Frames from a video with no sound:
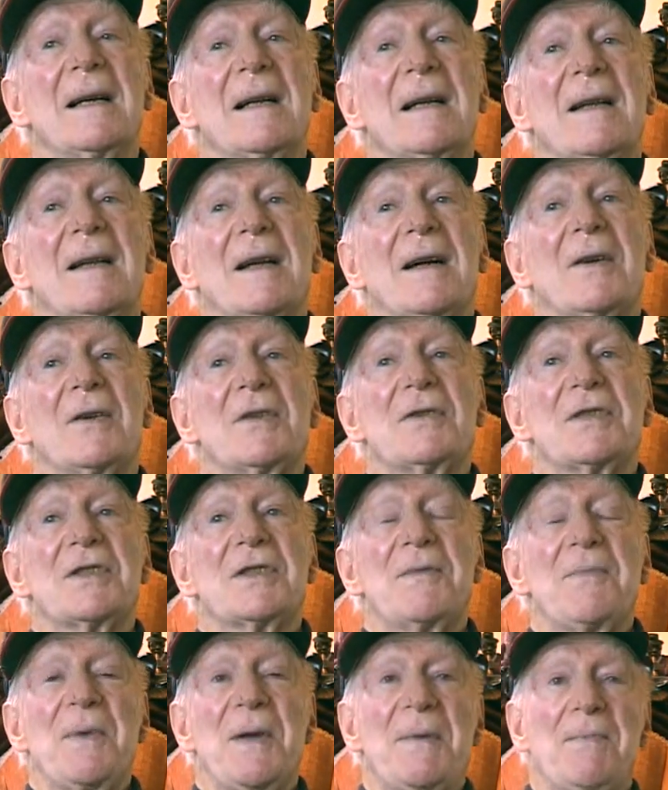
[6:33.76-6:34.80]
there used
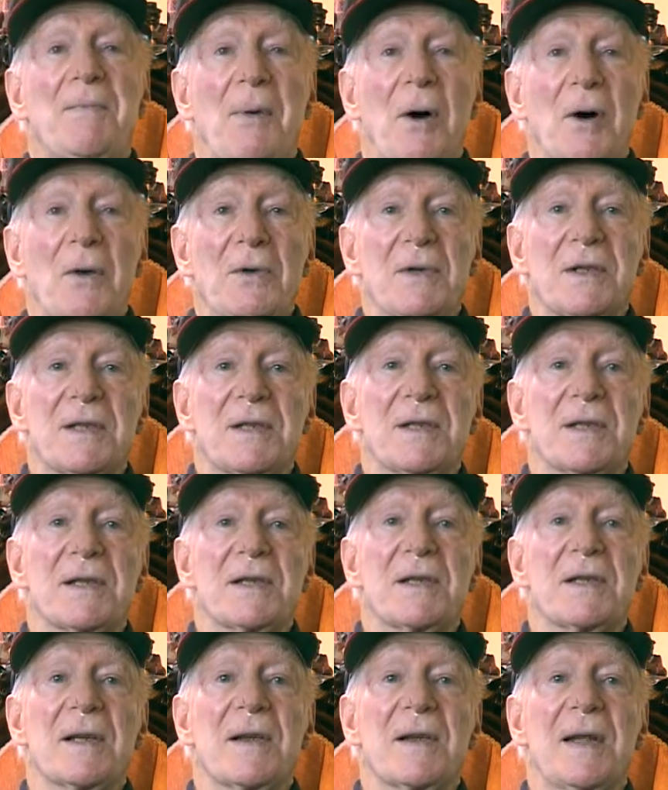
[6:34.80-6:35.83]
to be
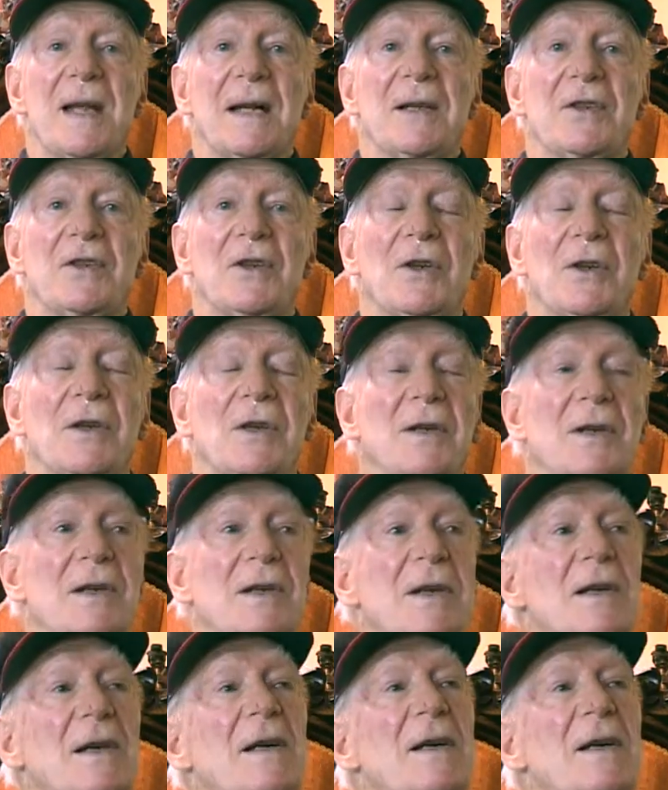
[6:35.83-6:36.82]
boats that took